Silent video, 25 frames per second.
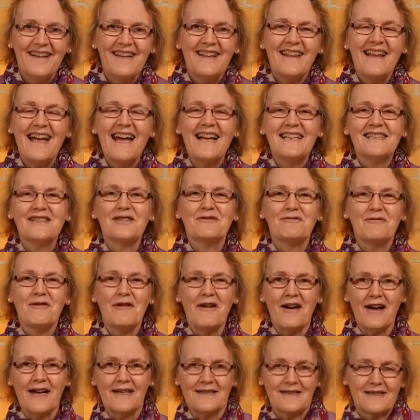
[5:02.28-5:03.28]
That's
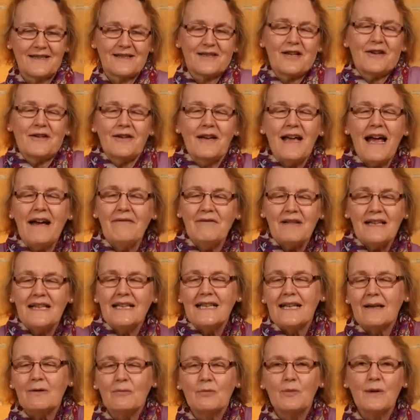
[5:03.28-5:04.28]
right. So have a
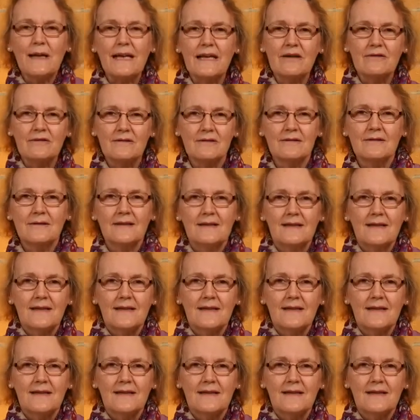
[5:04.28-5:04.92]
little wiggle